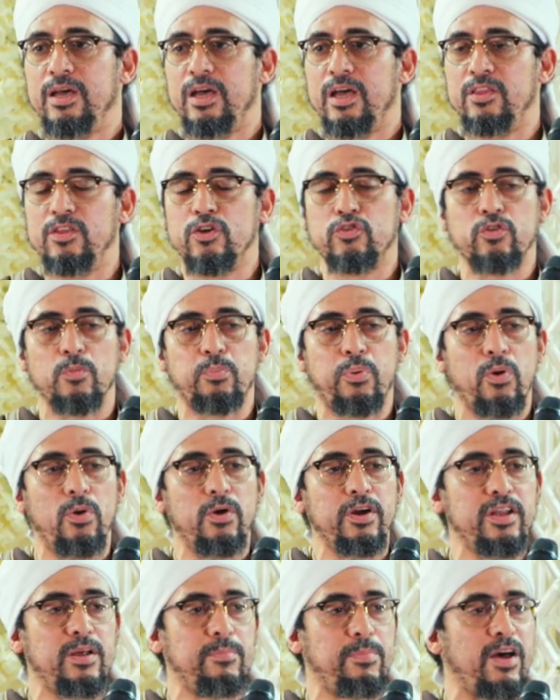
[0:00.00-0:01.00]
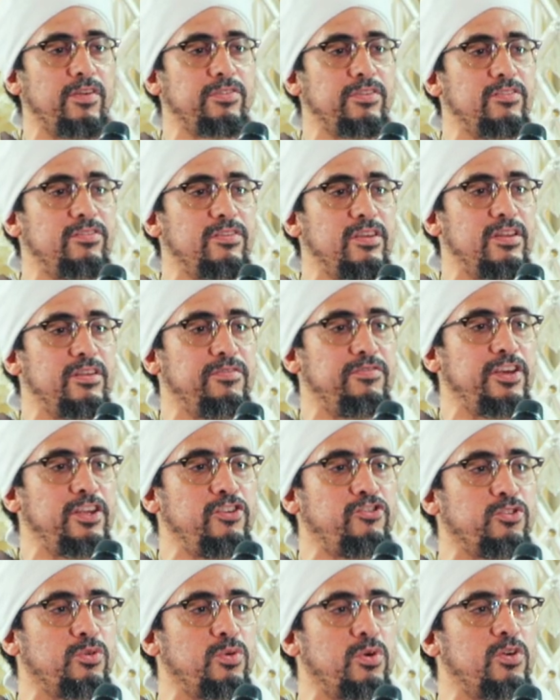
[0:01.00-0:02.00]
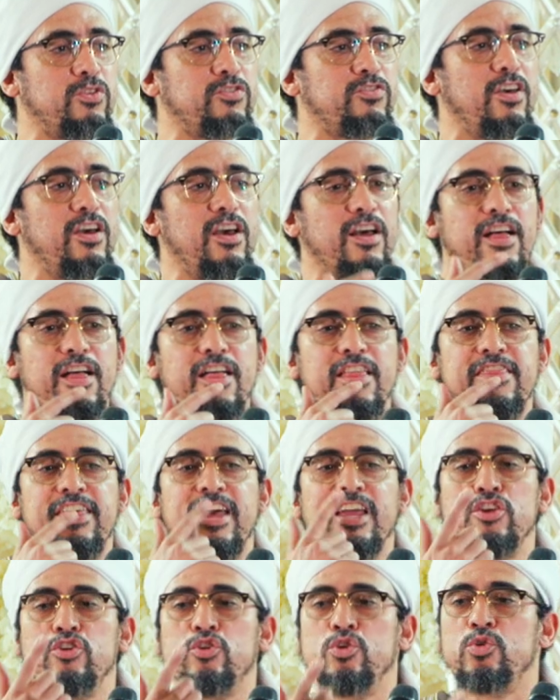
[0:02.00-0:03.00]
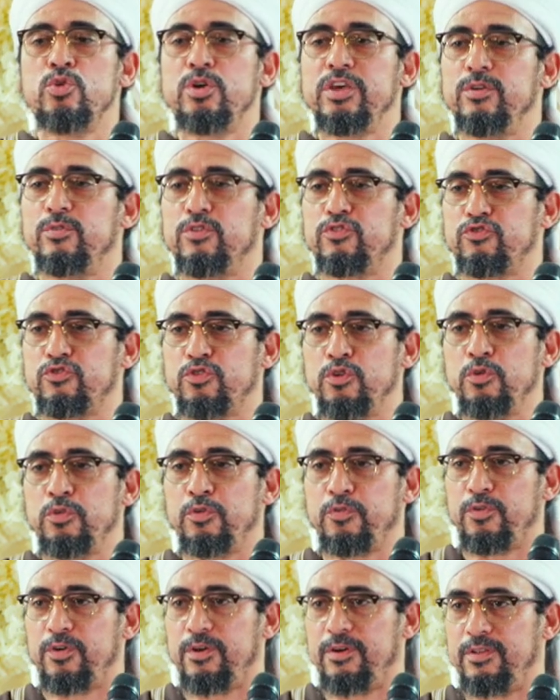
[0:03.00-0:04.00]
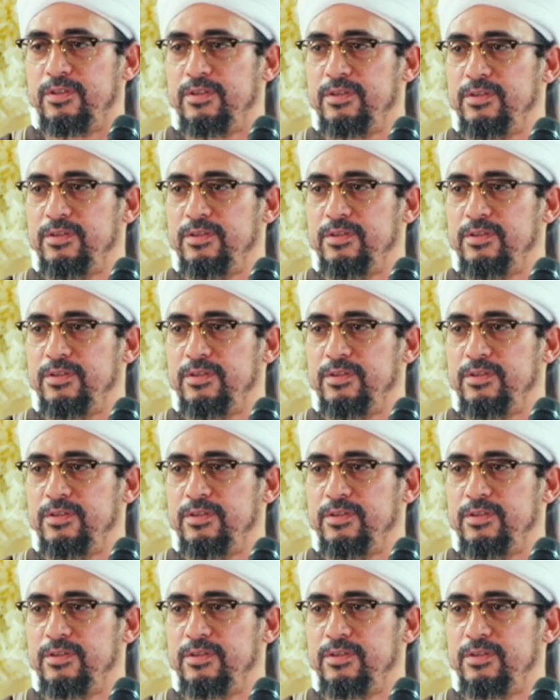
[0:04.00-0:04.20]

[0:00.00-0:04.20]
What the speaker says: And there's a point about these individuals, they knew he was truthful.